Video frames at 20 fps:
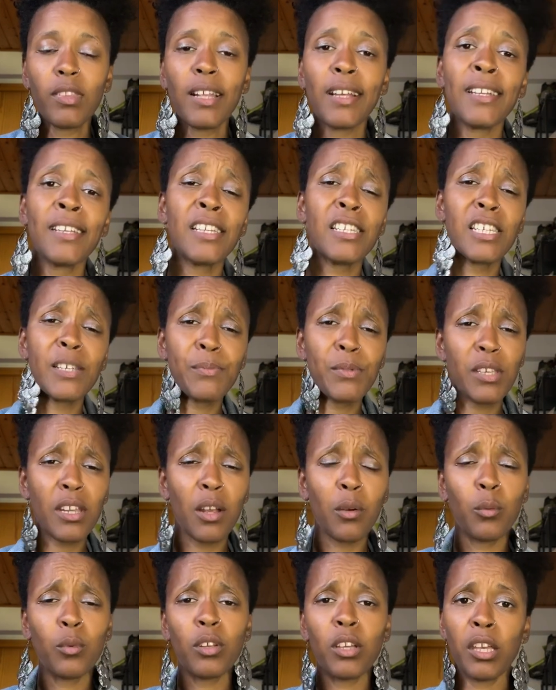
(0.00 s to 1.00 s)
The tips that I
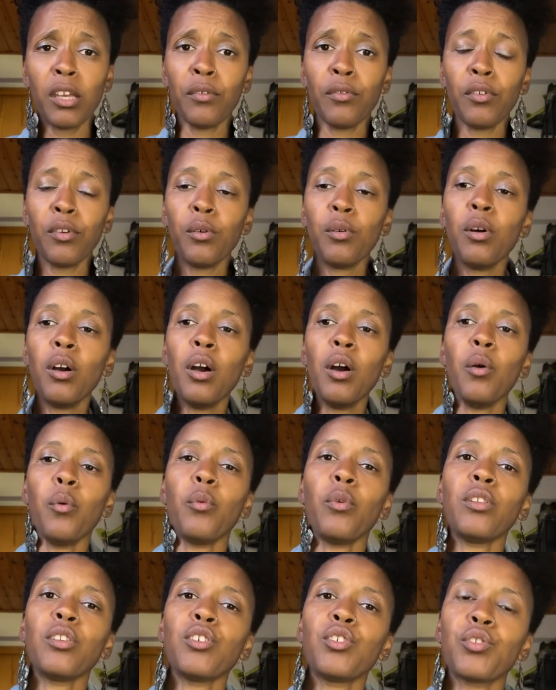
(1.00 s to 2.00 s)
will give you
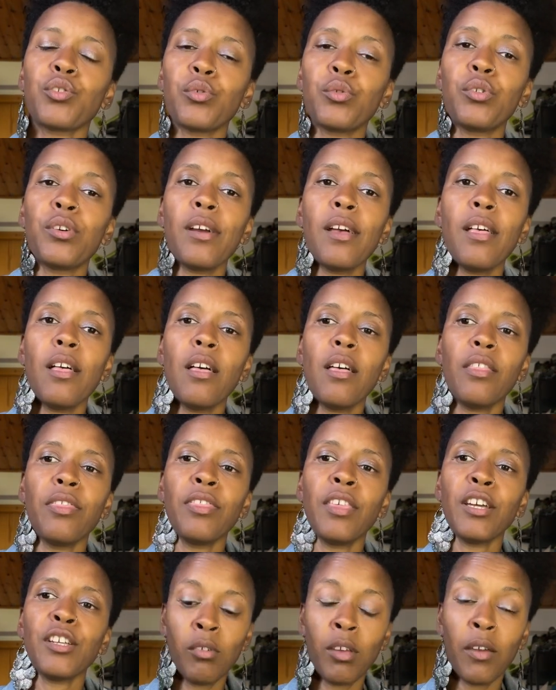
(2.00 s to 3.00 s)
will ensure
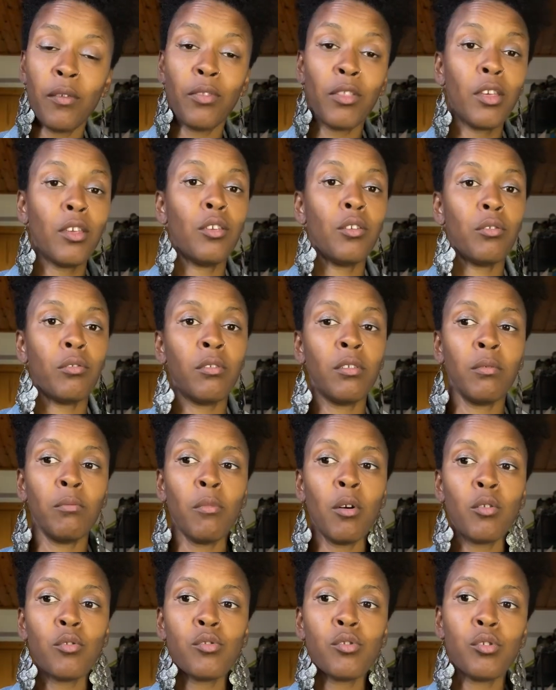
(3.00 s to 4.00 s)
that you give the
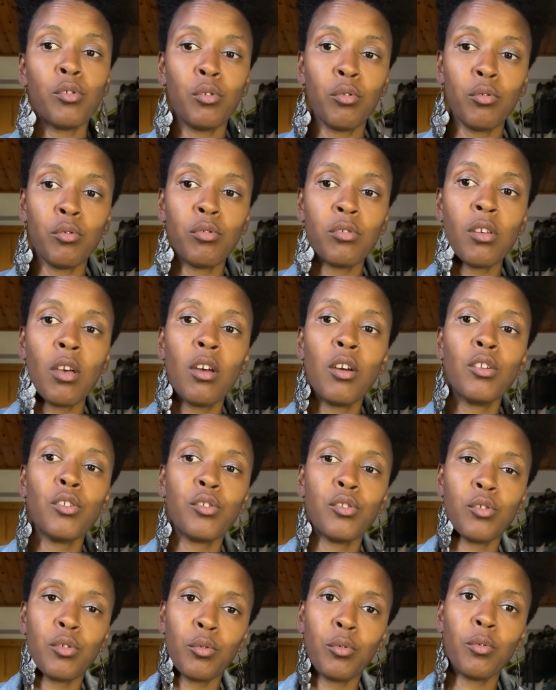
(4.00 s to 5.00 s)
most use
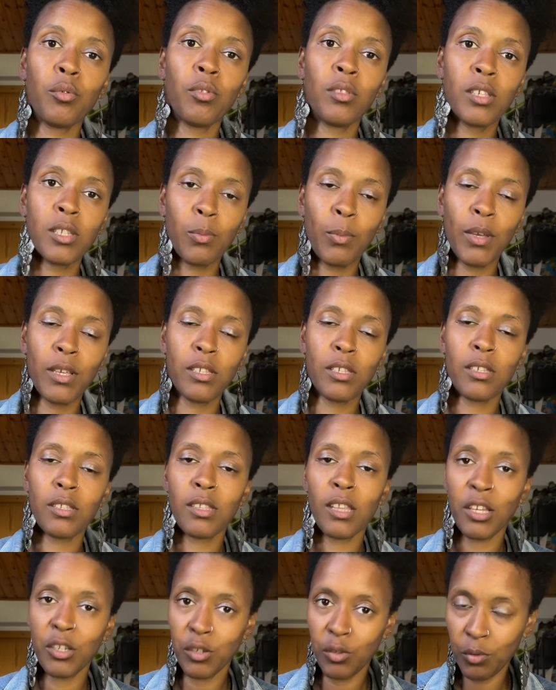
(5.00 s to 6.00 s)
to the spaces
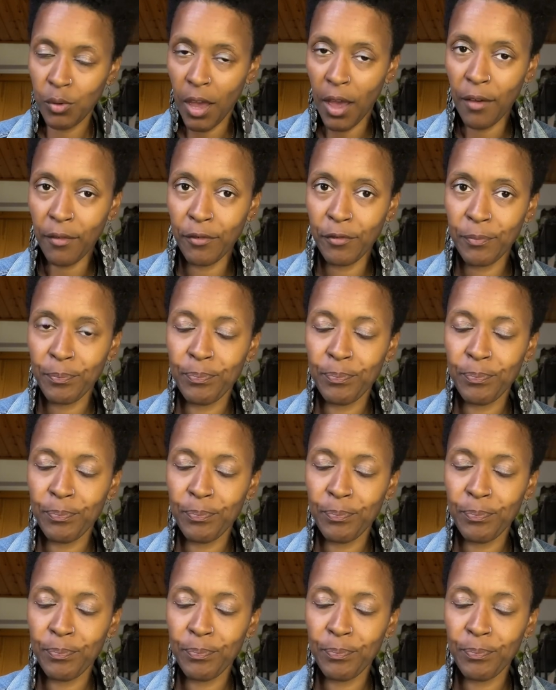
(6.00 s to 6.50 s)
that you have.